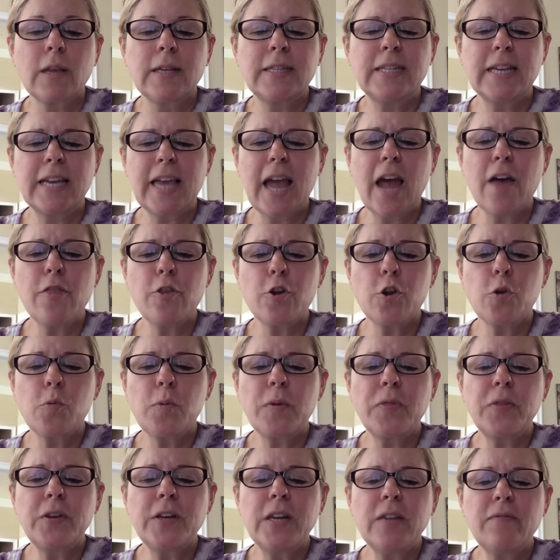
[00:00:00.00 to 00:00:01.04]
Together
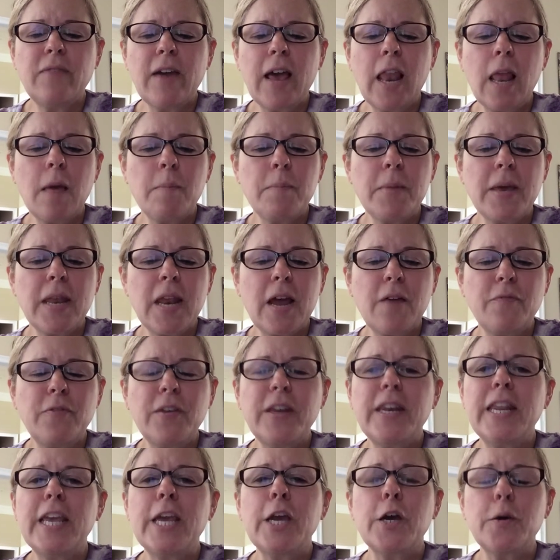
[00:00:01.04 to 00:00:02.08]
with the development of
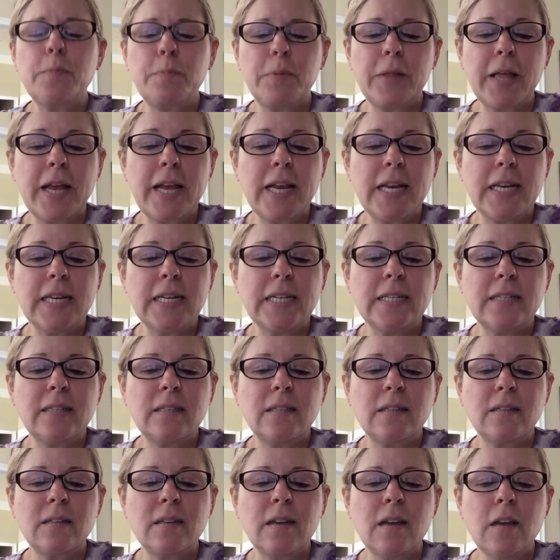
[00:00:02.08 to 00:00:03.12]
the
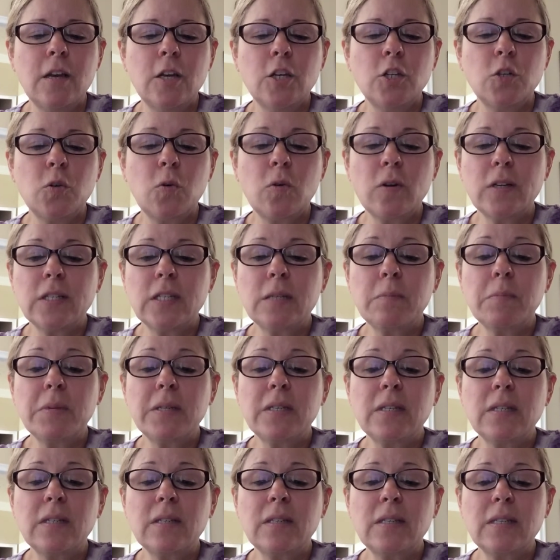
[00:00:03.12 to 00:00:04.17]
Neoplatonist towards
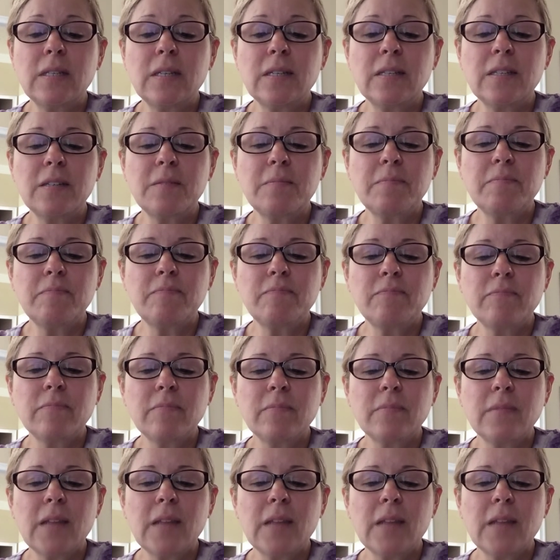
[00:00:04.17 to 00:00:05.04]
mysticism